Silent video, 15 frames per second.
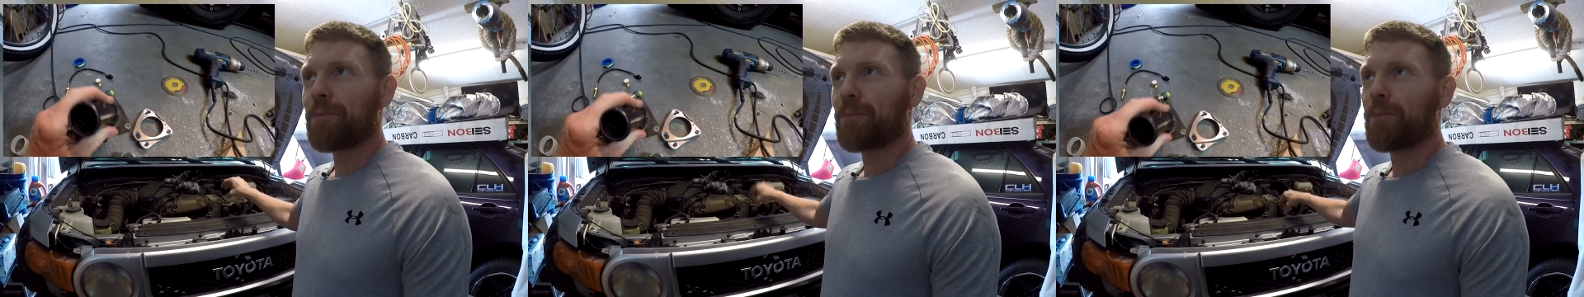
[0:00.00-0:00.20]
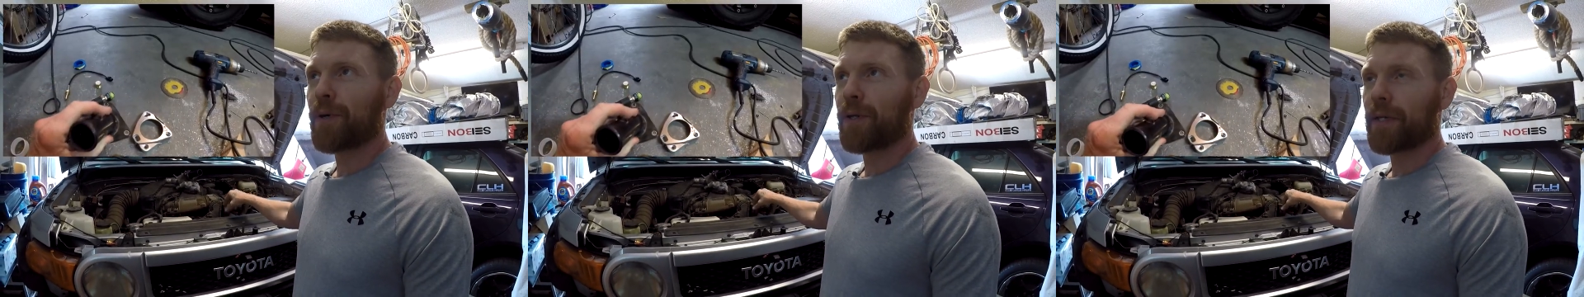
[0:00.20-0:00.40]

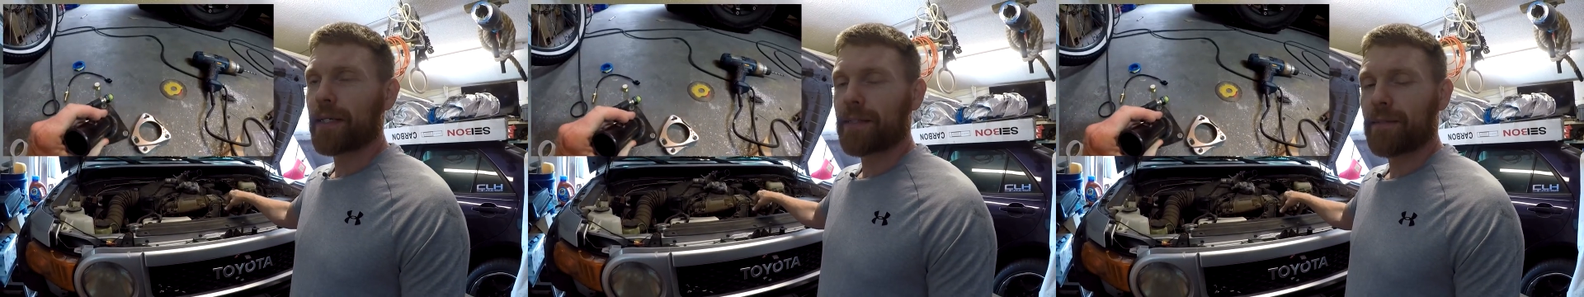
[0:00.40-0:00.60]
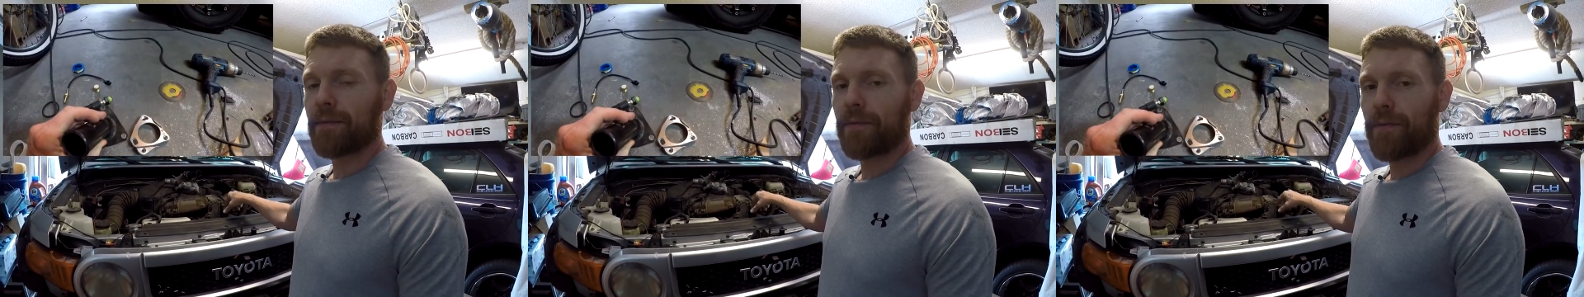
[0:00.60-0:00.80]
Billet
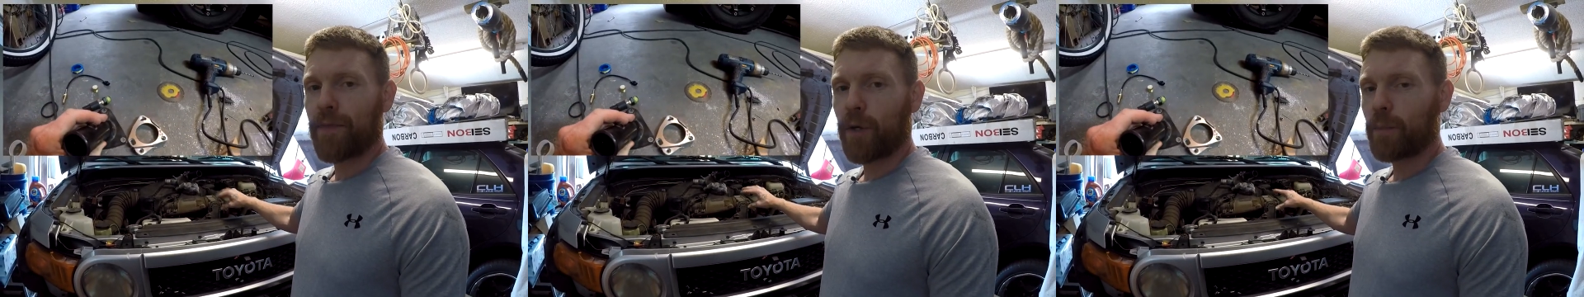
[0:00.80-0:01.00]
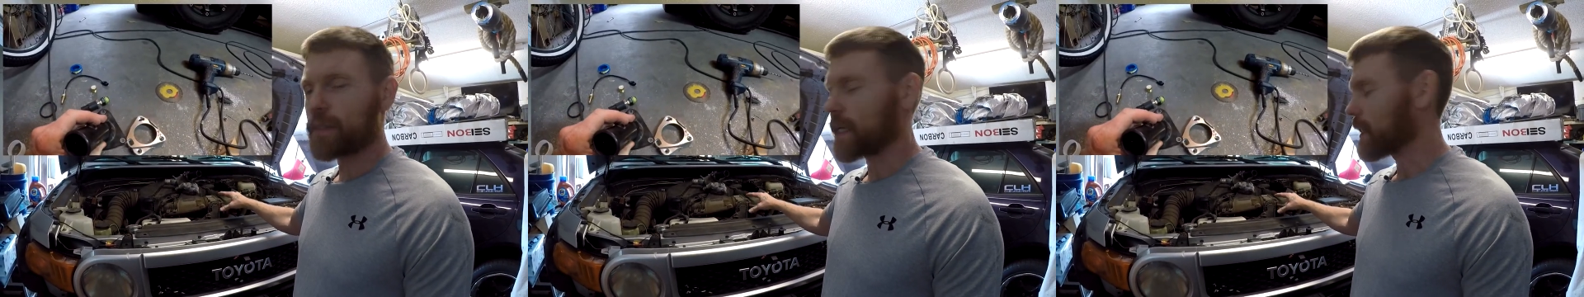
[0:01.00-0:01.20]

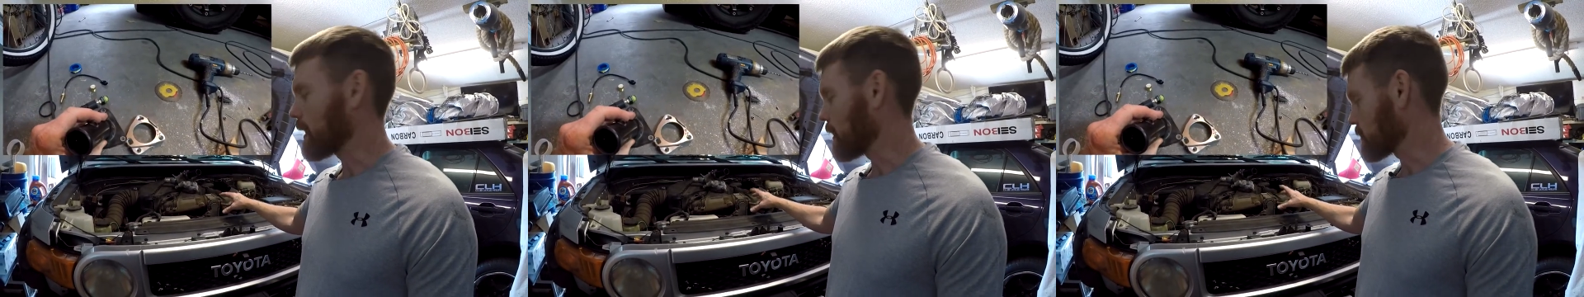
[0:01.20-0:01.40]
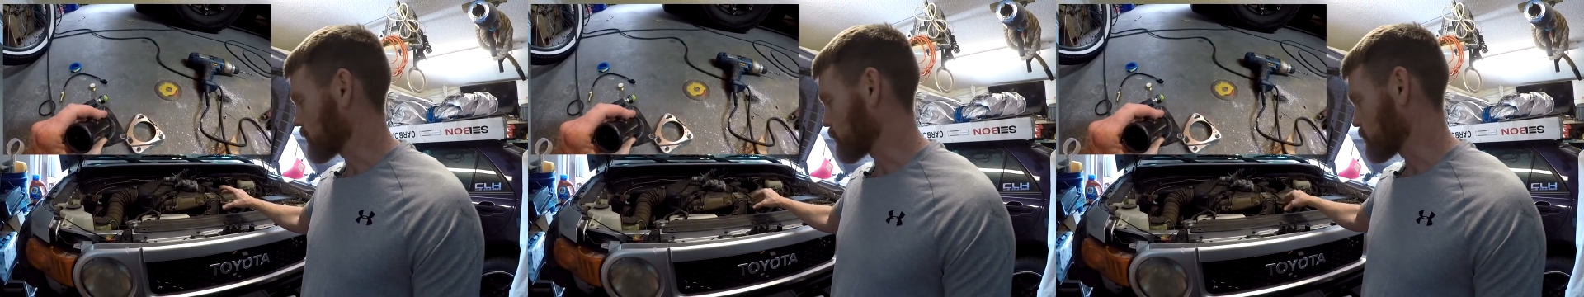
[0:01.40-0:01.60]
thermostat
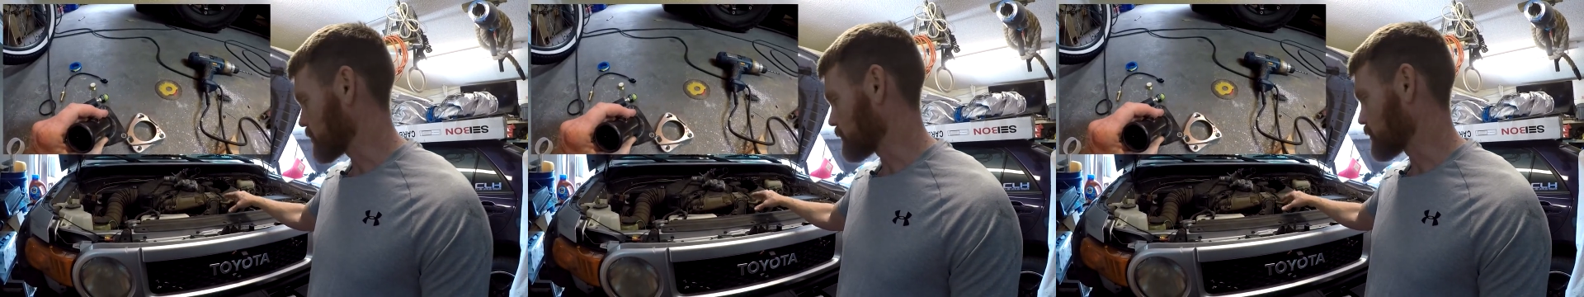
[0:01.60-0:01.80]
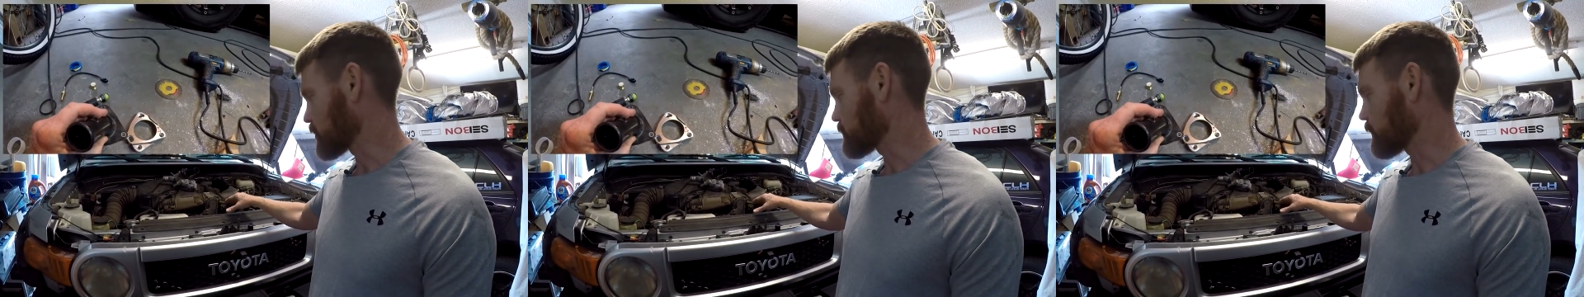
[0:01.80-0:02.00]
housing, which I'm
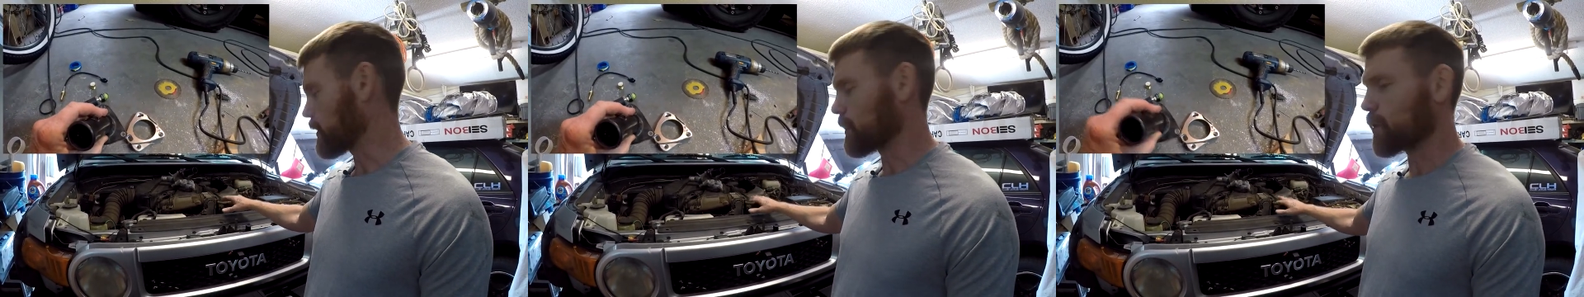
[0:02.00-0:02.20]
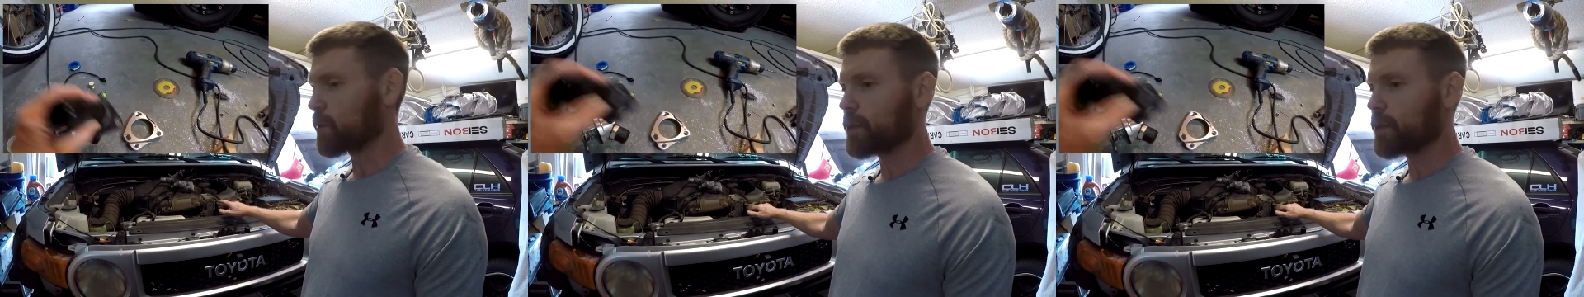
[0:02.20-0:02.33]
going to spend a little